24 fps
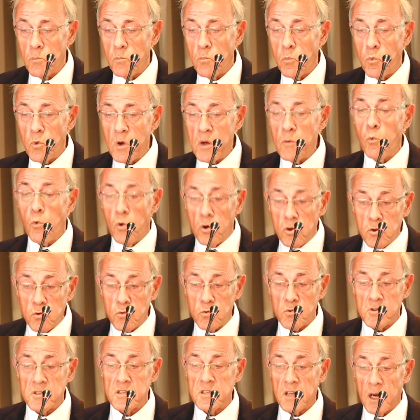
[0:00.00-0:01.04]
We want
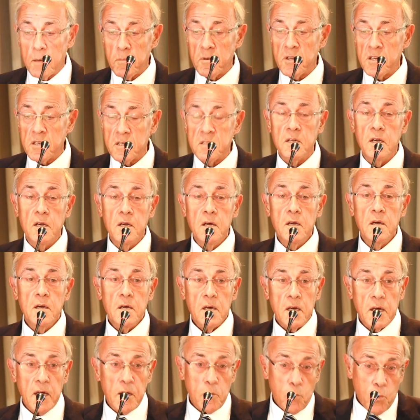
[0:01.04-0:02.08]
to establish,
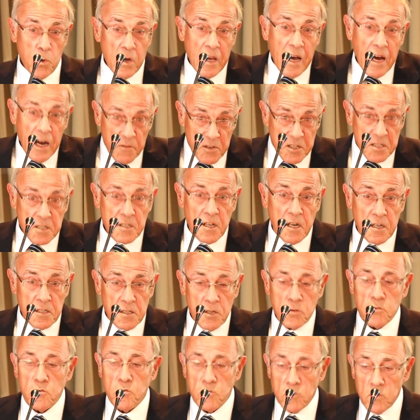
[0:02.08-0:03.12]
and we have
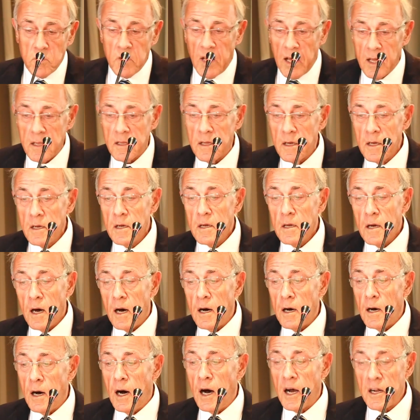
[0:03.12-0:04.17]
started to do that,
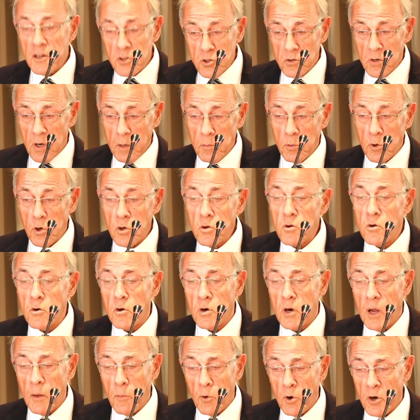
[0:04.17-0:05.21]
actionable
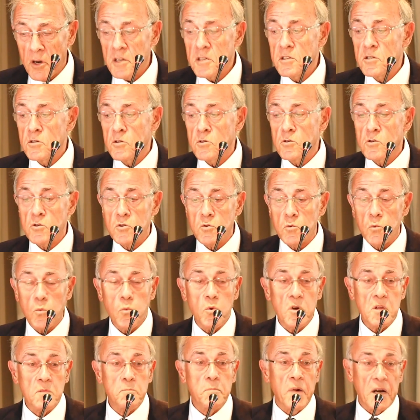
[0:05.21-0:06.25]
collaborations
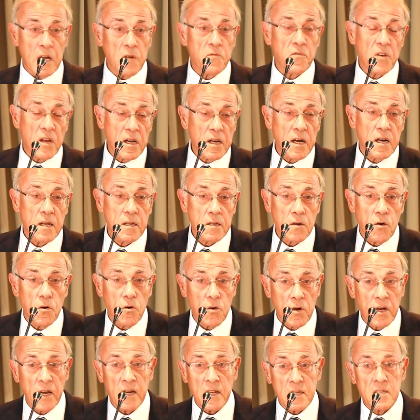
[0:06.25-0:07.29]
with Pan-African
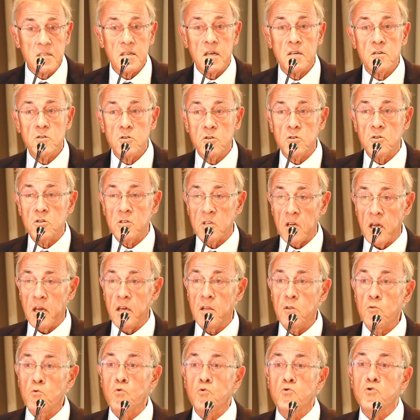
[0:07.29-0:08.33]
organizations,
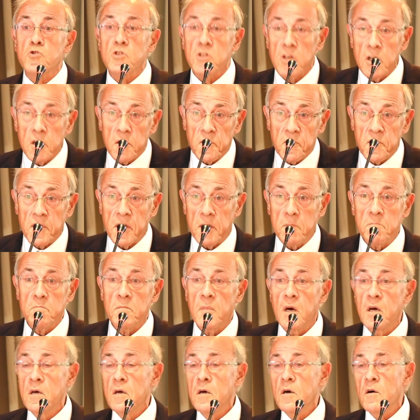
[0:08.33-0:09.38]
and to serve them
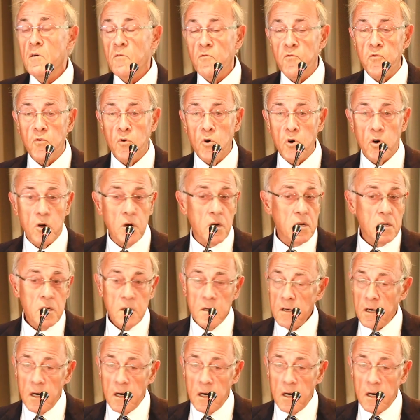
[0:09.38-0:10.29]
for